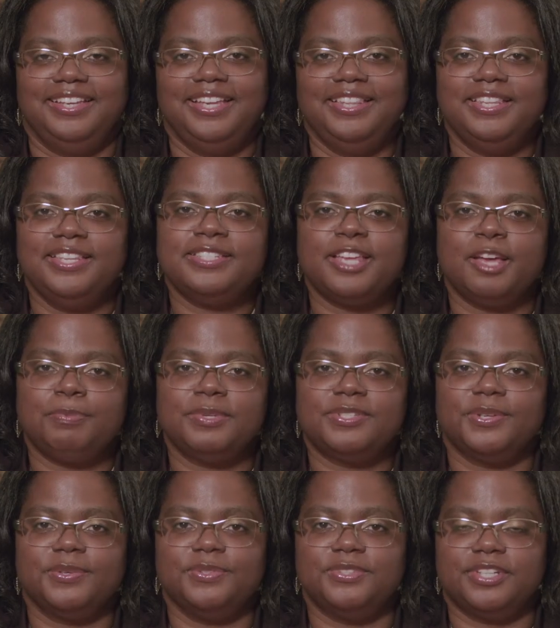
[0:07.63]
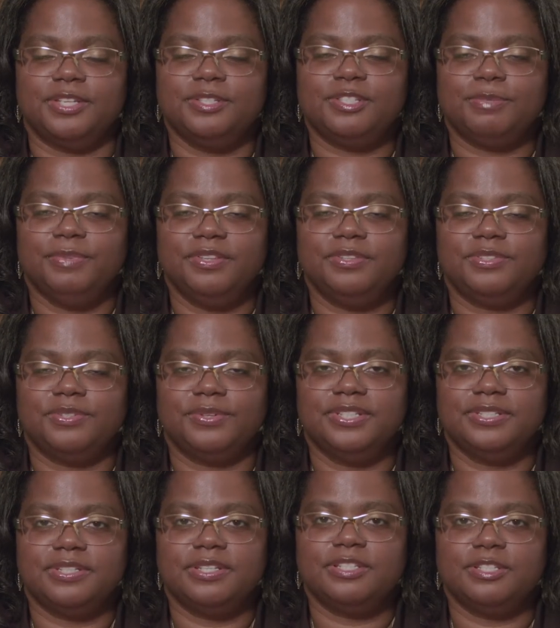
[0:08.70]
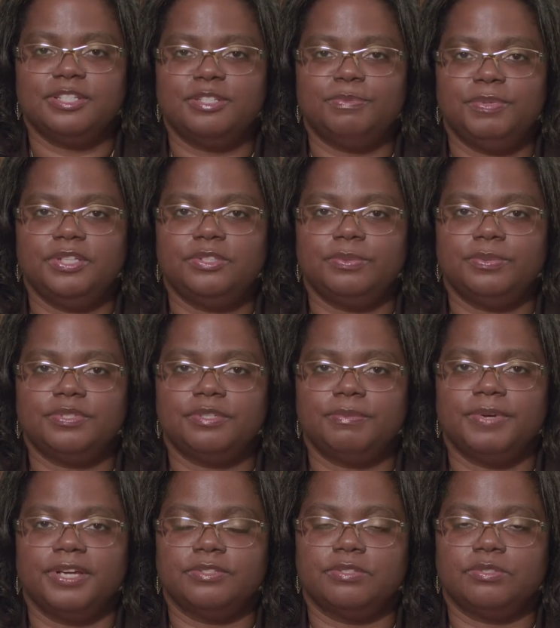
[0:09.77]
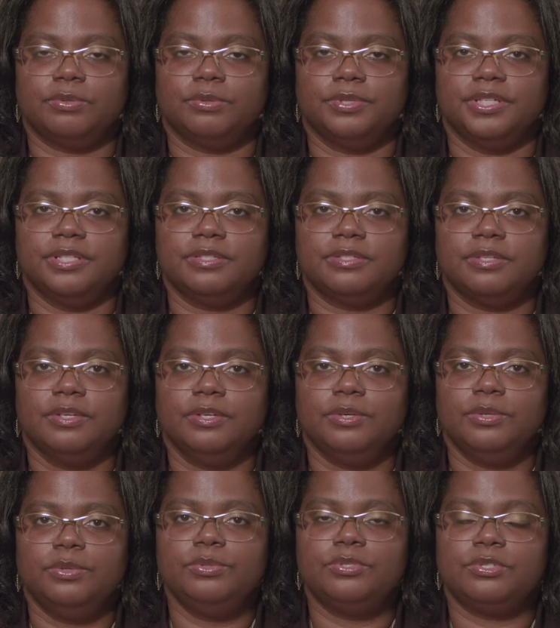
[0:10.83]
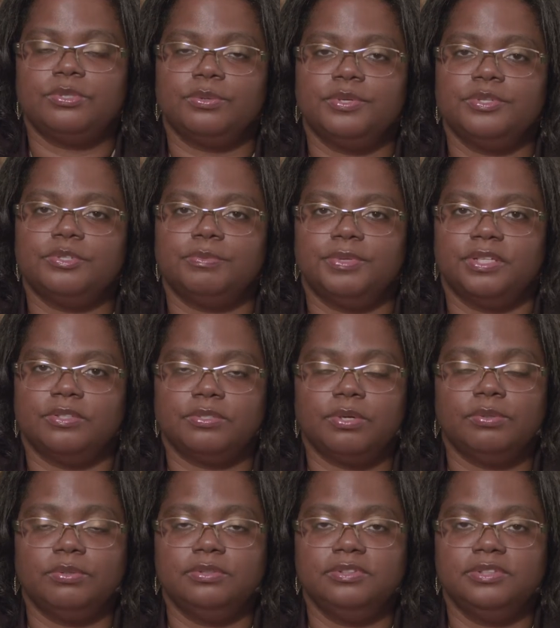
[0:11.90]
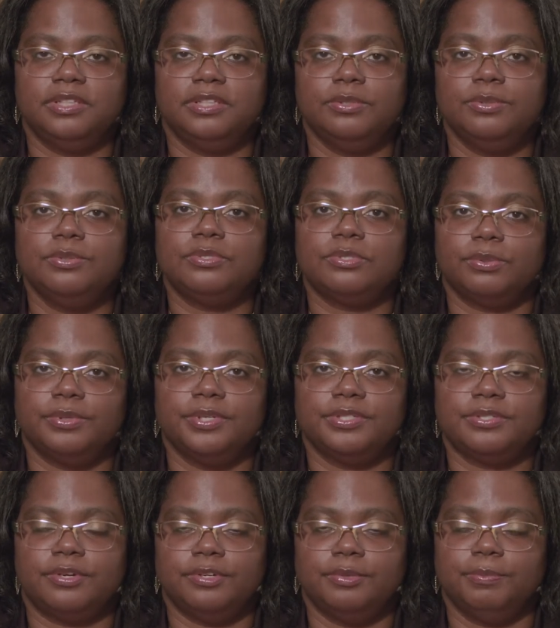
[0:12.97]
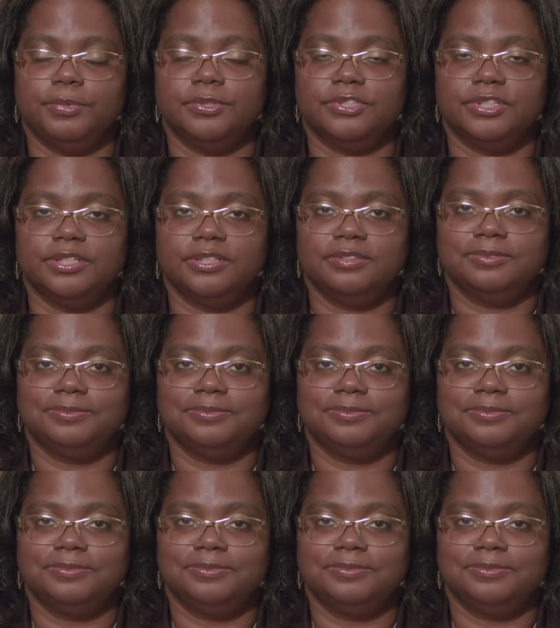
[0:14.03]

In this episode, Jenn Smith joins us to speak to us about stories, whose stories are being told and whose stories are emerging.